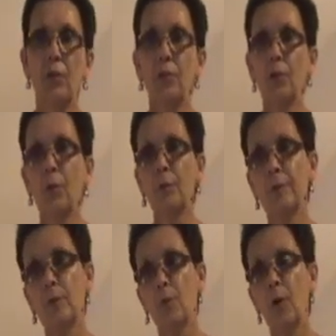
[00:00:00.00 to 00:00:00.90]
So
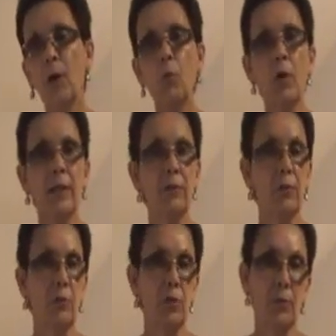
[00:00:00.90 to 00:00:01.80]
while walking the
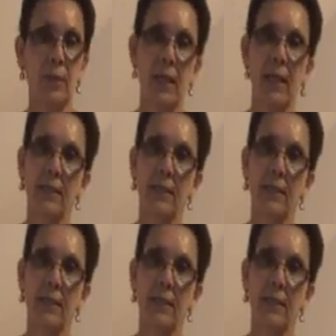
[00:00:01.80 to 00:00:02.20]
dogs one day,